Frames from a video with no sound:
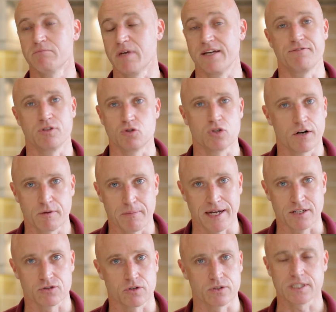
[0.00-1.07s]
if you drive a
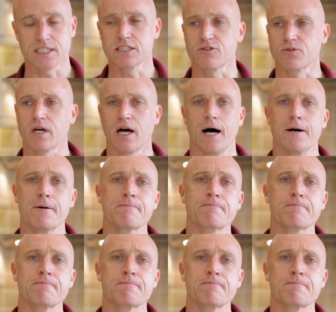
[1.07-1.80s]
petrol or diesel car.